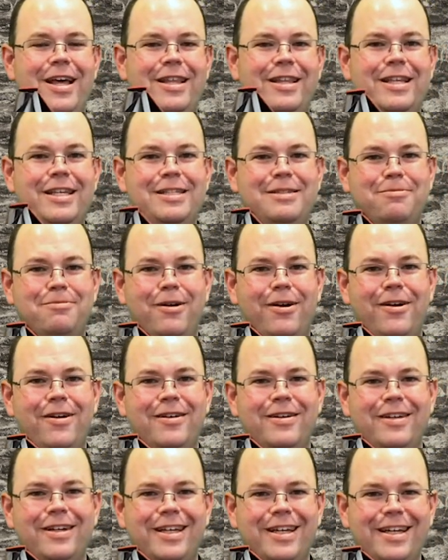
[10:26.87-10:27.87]
This
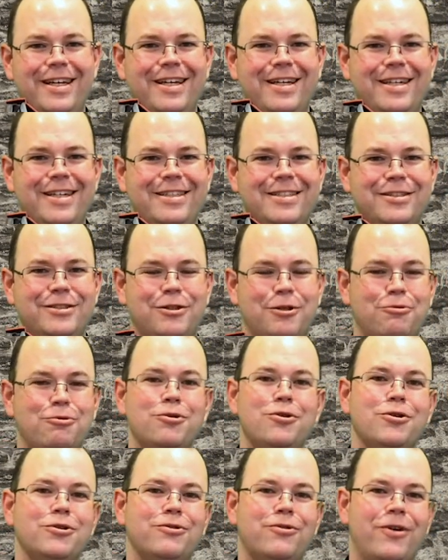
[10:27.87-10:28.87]
part is the
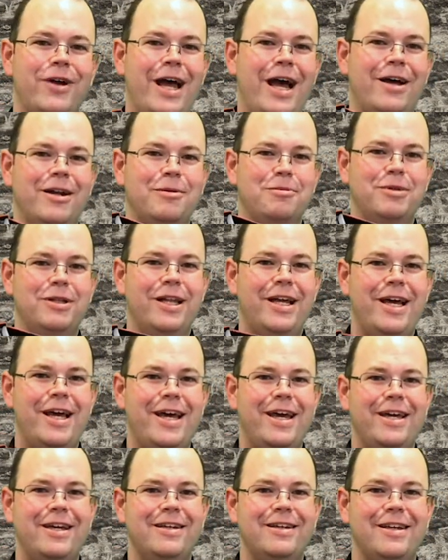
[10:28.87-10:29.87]
rules for how to
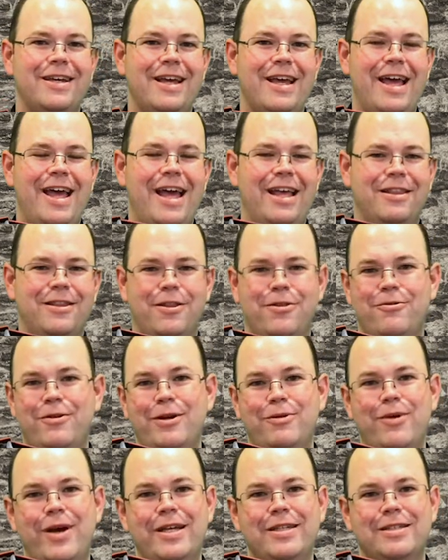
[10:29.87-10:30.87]
play, the 3
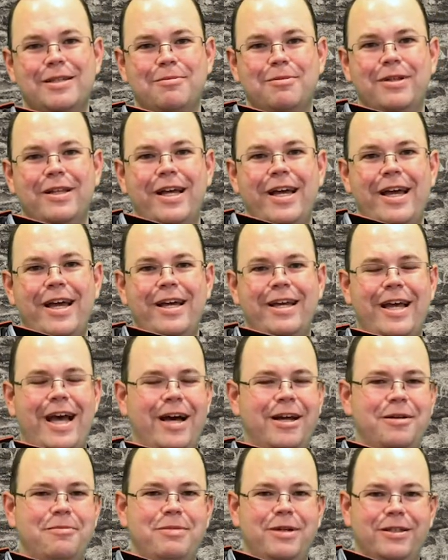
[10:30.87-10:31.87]
ways to play,
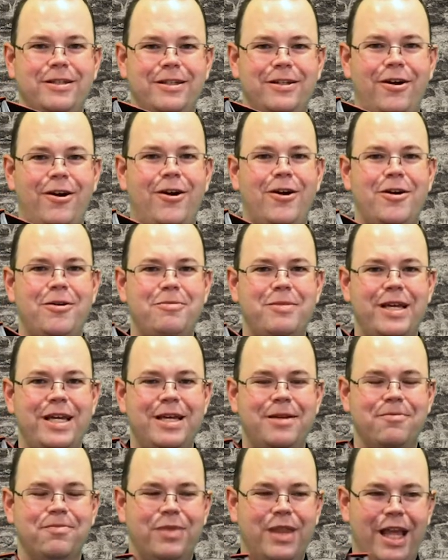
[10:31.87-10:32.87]
how to build an army.